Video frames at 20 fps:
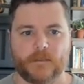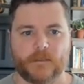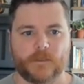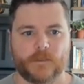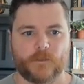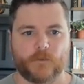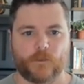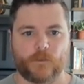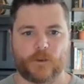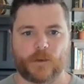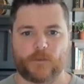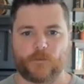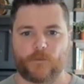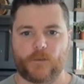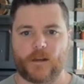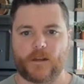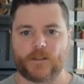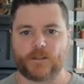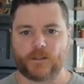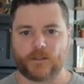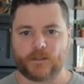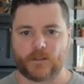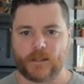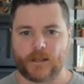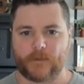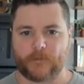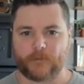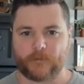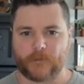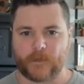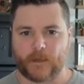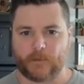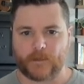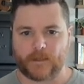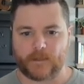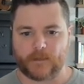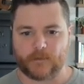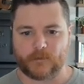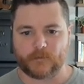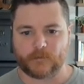Let's do a quick fresh. Yeah, I
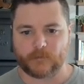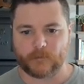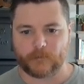mean,